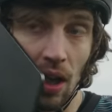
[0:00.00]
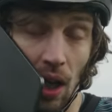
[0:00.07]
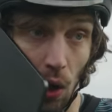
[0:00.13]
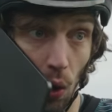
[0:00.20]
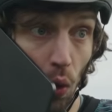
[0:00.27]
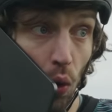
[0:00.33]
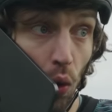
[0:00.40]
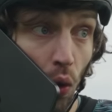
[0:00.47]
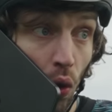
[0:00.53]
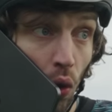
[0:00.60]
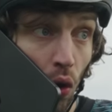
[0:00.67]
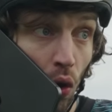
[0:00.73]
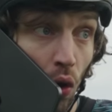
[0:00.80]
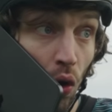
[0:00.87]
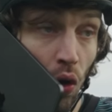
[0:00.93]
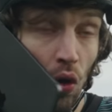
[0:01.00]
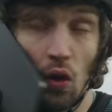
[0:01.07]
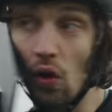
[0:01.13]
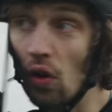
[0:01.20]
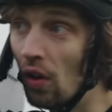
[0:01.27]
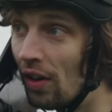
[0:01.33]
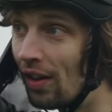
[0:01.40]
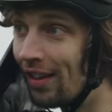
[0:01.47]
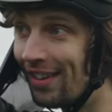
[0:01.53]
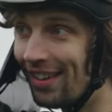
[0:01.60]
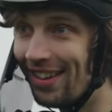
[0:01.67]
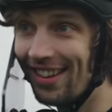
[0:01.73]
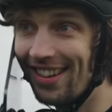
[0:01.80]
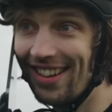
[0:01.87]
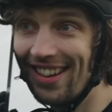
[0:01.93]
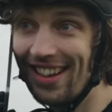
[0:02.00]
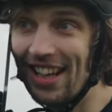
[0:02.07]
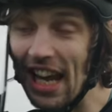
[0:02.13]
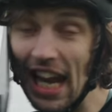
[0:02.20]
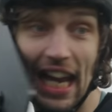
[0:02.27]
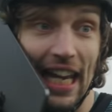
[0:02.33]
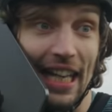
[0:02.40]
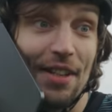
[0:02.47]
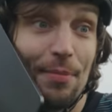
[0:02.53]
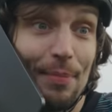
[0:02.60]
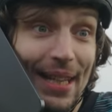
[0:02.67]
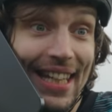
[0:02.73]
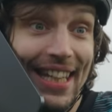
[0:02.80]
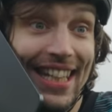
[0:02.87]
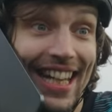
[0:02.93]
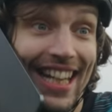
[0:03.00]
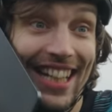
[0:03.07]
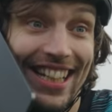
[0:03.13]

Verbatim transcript: you can do, so make them understand. It's me!